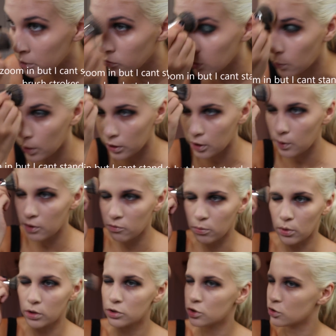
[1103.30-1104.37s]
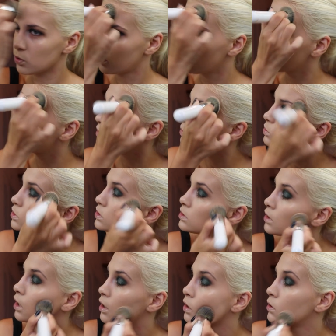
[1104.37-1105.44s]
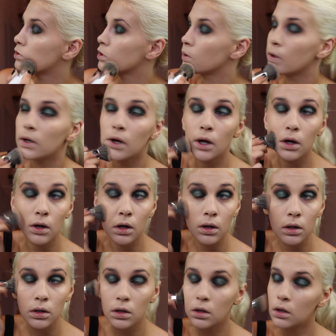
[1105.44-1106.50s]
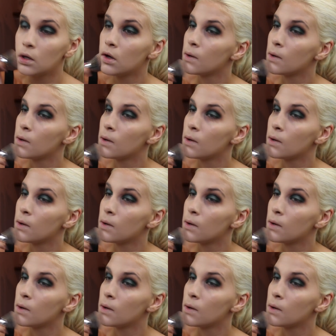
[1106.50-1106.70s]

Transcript: everywhere. Now I have brush strokes. I'm just not into it at all.